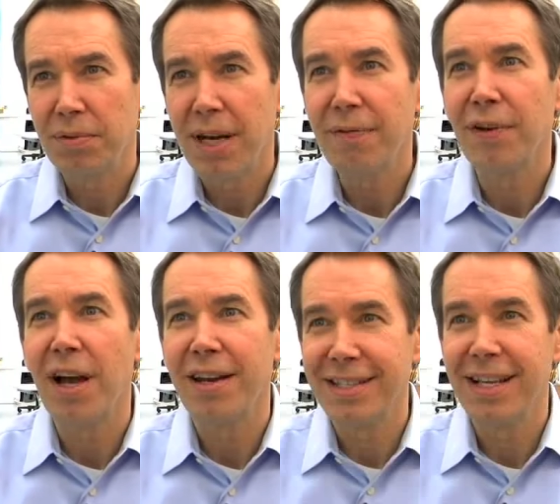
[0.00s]
kind of
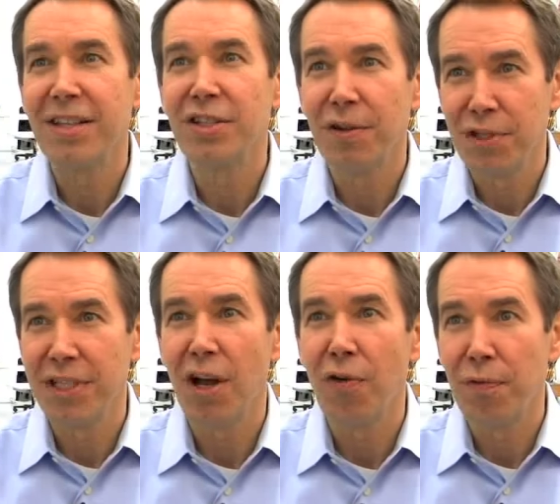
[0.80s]
got a sense of
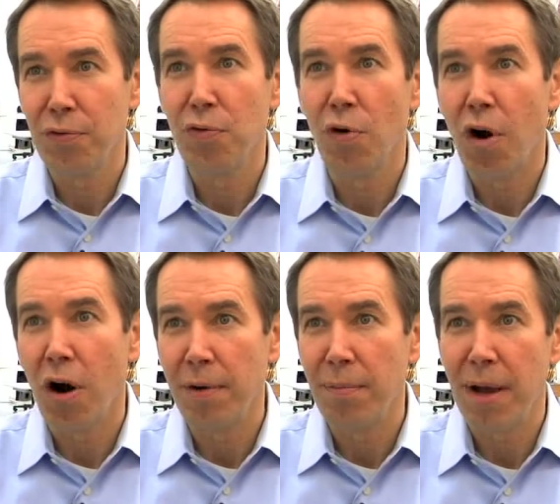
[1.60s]
self through
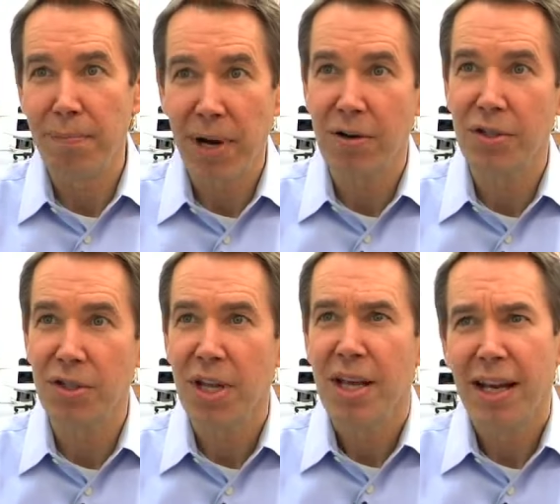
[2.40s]
art. My
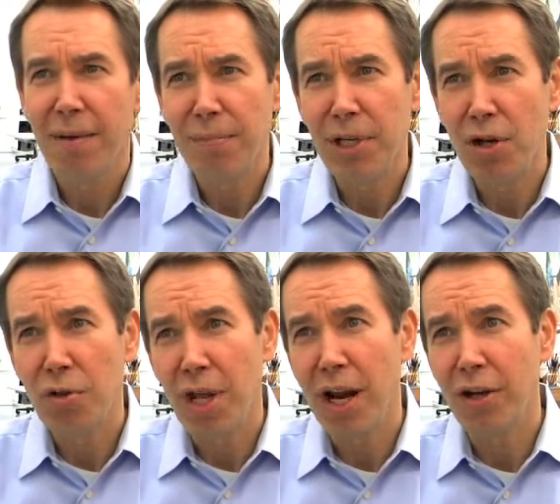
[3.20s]
parents let me
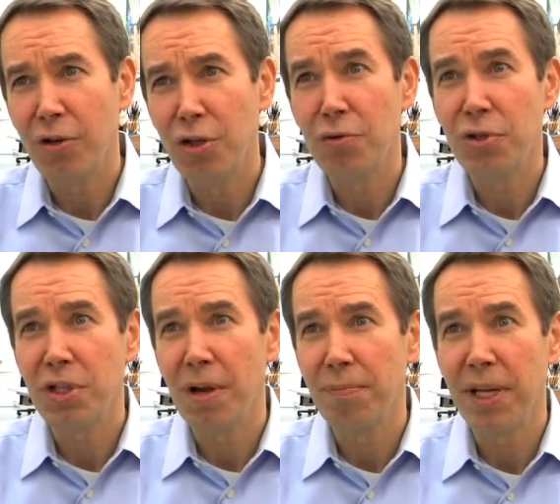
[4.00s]
know that I could do
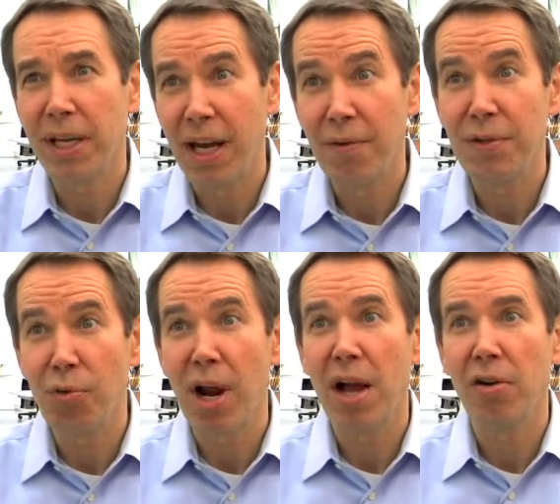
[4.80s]
something, and I was
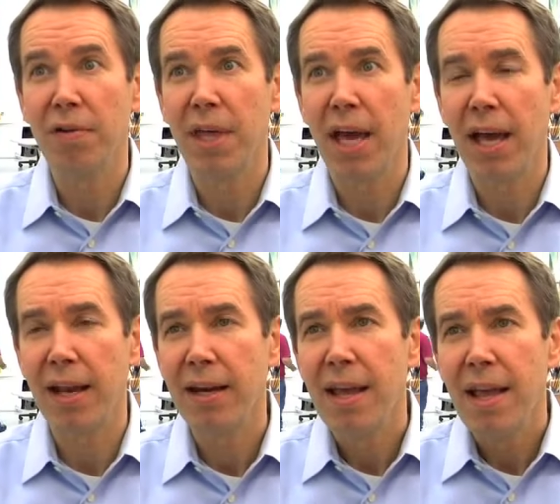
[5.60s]
proud of
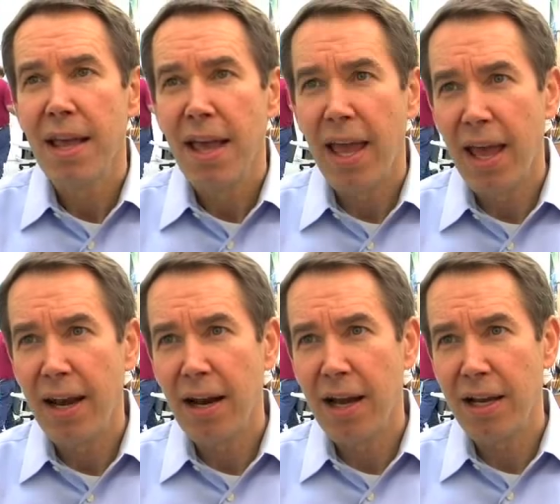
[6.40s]
that.
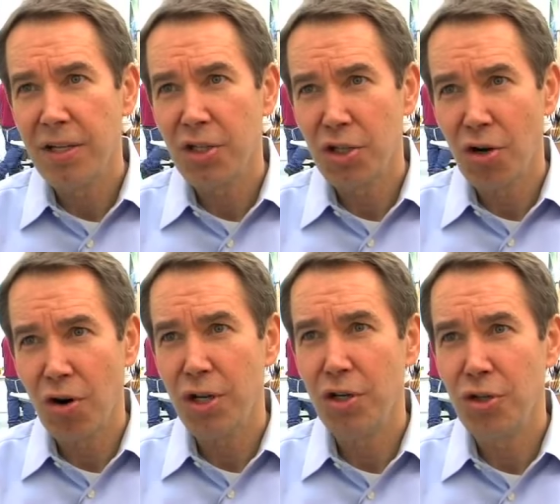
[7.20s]
And I just
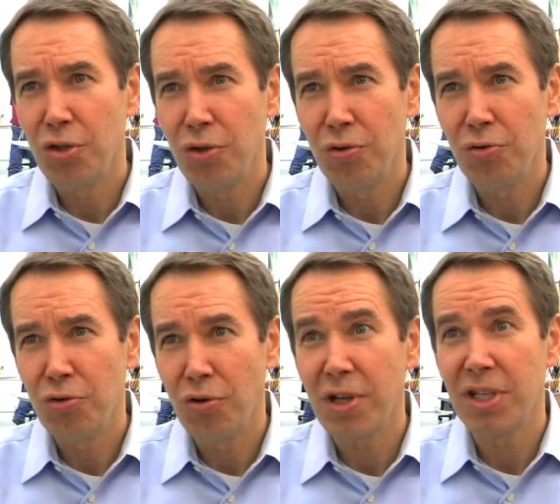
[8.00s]
started to
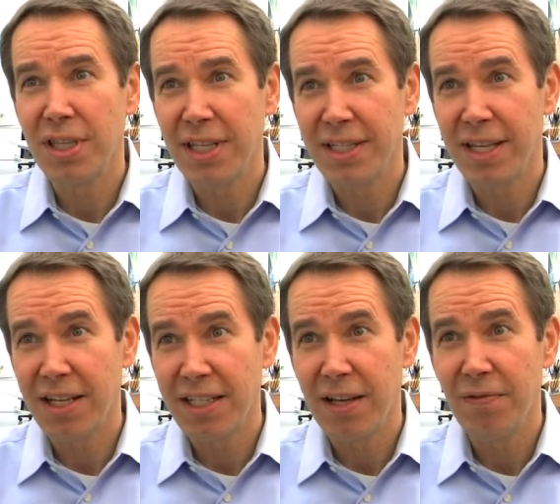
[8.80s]
trust in this
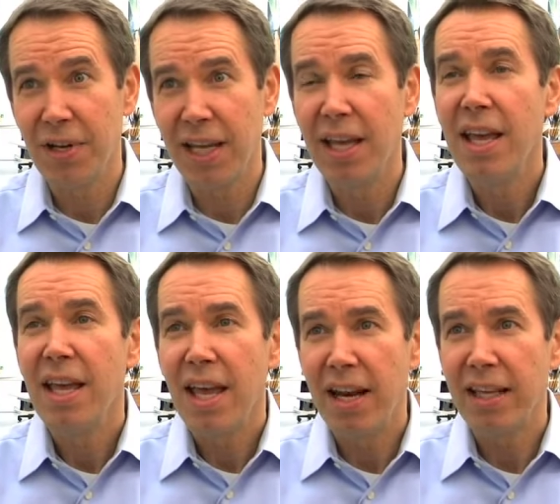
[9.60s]
activity,
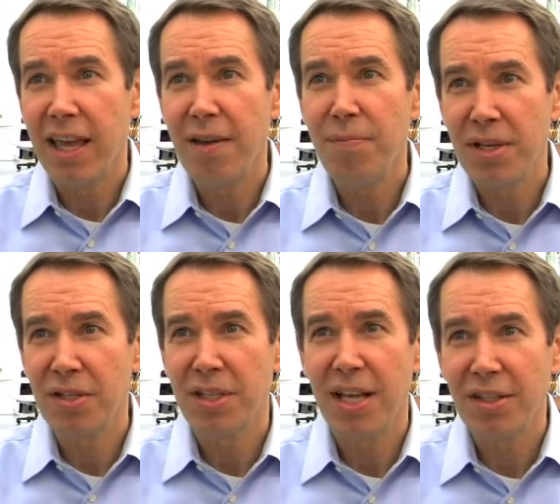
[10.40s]
and it gave me a
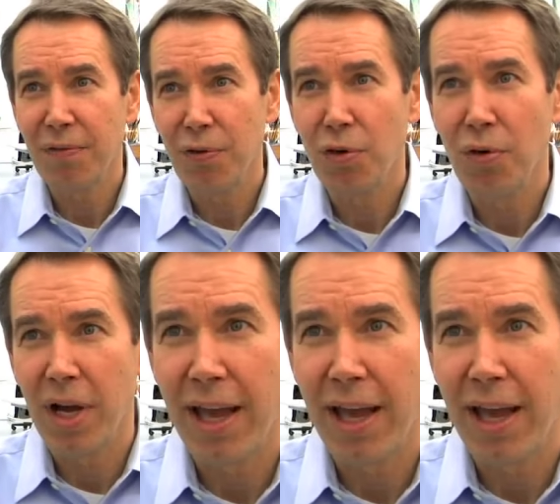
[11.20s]
sense of who I